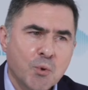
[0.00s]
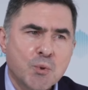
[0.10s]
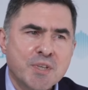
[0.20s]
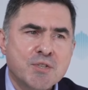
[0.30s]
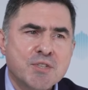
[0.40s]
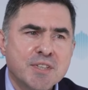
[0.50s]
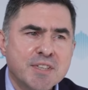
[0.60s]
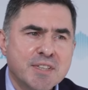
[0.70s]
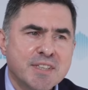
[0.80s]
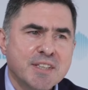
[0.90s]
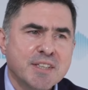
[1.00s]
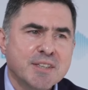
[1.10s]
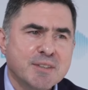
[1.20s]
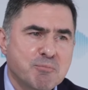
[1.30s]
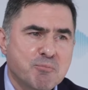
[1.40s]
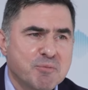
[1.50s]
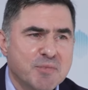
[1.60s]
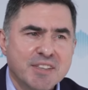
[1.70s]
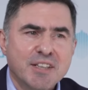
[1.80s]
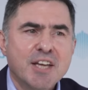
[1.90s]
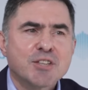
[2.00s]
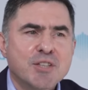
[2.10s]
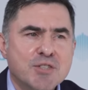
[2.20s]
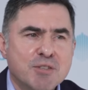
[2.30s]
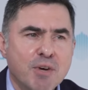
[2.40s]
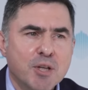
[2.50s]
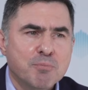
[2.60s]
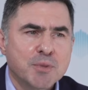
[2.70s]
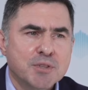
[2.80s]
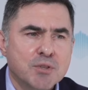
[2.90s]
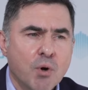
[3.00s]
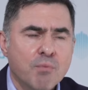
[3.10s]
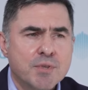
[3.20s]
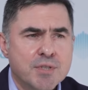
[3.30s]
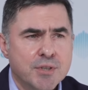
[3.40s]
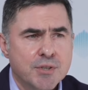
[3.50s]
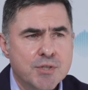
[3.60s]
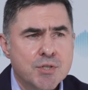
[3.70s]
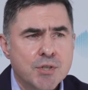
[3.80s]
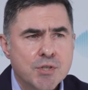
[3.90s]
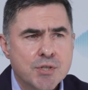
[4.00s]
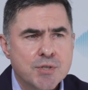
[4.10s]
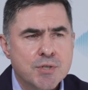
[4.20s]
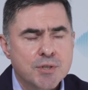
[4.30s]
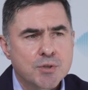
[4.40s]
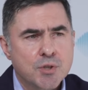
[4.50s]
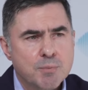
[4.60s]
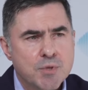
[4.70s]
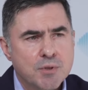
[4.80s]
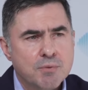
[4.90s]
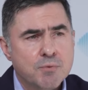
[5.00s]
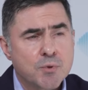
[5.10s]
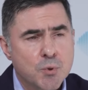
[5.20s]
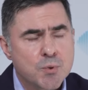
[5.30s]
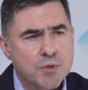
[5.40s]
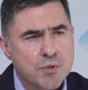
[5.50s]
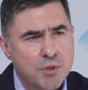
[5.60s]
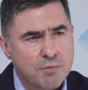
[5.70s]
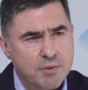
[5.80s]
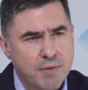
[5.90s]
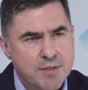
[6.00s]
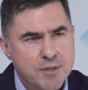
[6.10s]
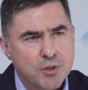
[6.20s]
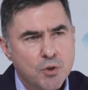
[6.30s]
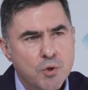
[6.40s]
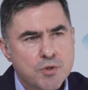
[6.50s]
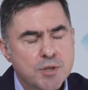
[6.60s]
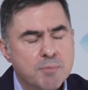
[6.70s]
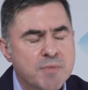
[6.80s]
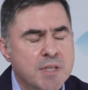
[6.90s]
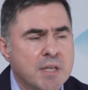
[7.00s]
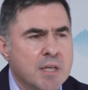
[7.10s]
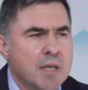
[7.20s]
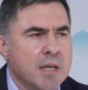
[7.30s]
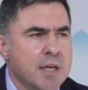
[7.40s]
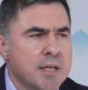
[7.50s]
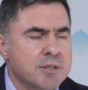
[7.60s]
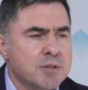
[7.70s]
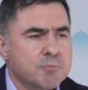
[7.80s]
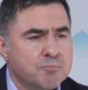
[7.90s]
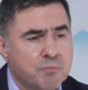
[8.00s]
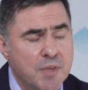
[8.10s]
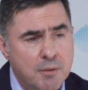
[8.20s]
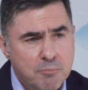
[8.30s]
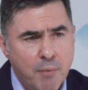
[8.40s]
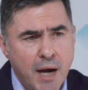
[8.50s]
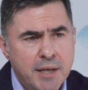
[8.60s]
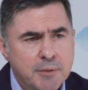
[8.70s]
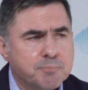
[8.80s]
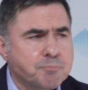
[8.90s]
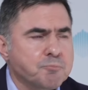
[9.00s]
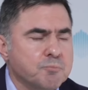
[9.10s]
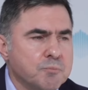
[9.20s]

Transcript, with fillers: what you can see in the latest development, obviously the restrictions in terms of usage of advanced technology. And my